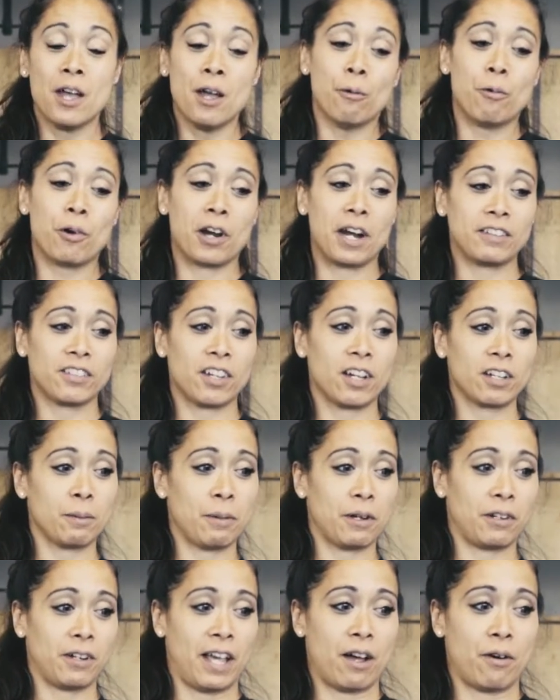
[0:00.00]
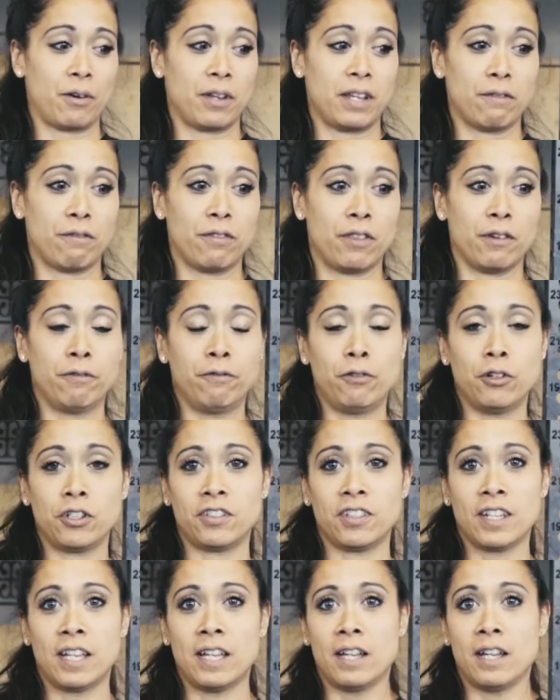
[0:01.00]
where I talk about how if the
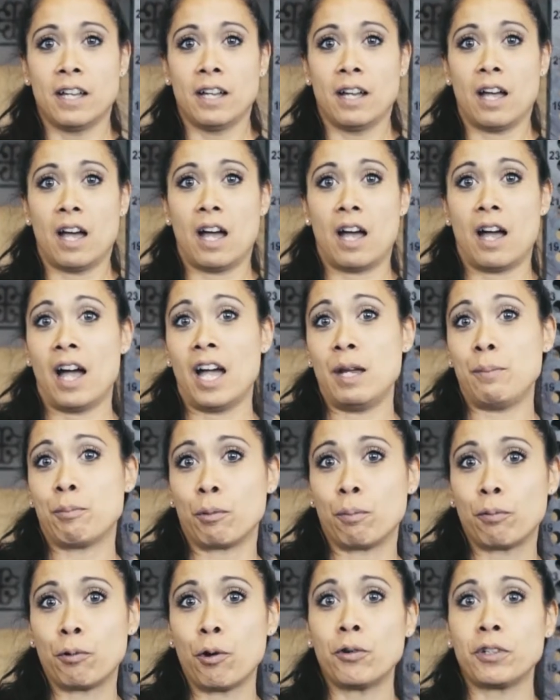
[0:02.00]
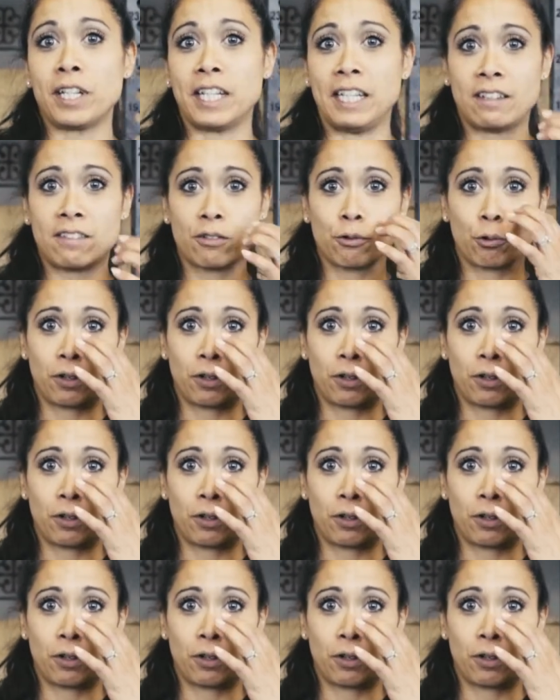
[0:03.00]
foot hyperpronates,